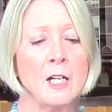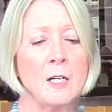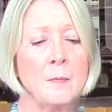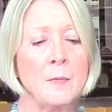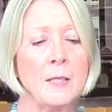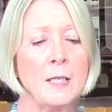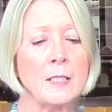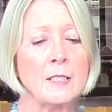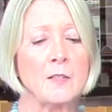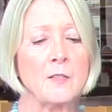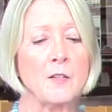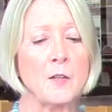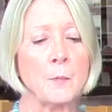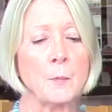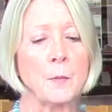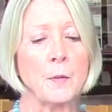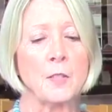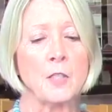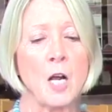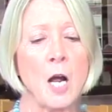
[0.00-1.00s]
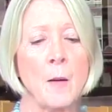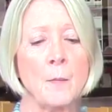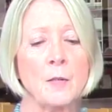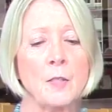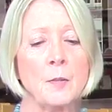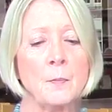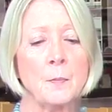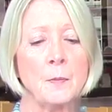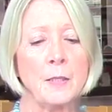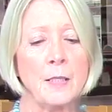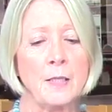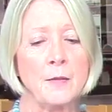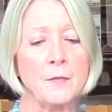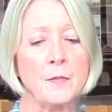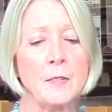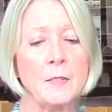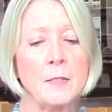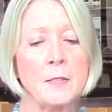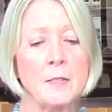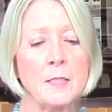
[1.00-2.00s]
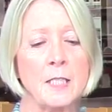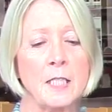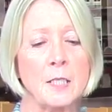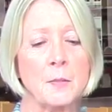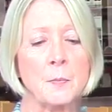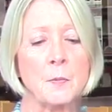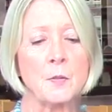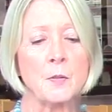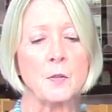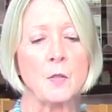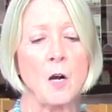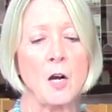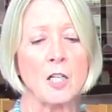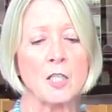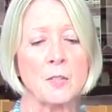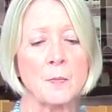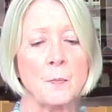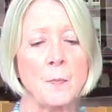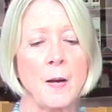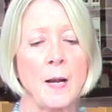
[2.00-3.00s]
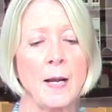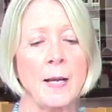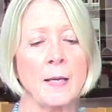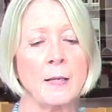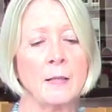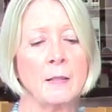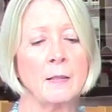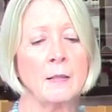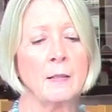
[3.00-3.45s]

because of the predominant belief the disease was caused by